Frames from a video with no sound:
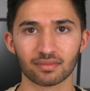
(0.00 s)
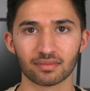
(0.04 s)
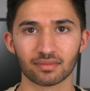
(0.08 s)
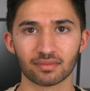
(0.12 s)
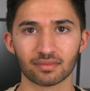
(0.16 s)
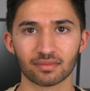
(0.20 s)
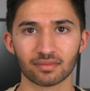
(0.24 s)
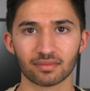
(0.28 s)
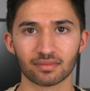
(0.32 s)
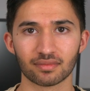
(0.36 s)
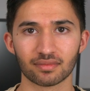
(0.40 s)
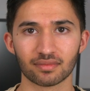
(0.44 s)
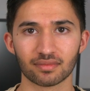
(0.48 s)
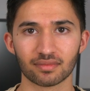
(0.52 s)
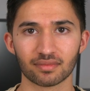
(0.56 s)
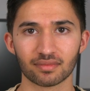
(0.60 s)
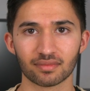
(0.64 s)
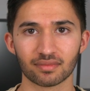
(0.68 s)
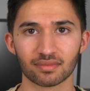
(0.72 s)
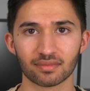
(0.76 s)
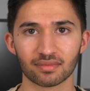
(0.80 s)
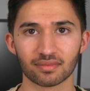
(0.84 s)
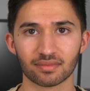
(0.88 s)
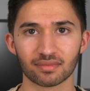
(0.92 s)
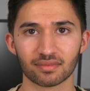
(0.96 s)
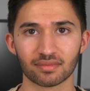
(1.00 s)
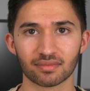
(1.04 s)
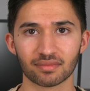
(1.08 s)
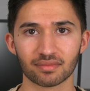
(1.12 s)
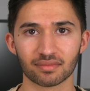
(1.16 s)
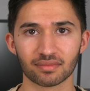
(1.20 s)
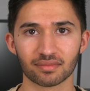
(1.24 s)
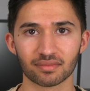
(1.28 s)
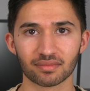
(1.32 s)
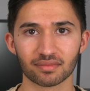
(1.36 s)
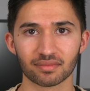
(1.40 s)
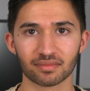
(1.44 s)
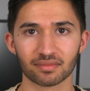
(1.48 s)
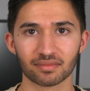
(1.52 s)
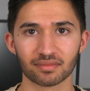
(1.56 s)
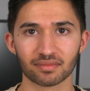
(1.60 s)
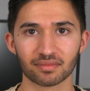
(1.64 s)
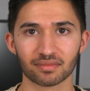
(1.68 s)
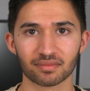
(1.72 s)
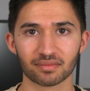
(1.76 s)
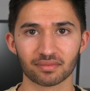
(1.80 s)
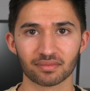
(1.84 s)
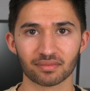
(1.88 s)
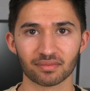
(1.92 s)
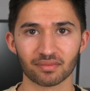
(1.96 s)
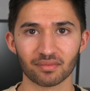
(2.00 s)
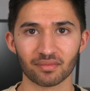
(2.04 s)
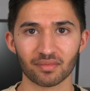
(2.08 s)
(silent)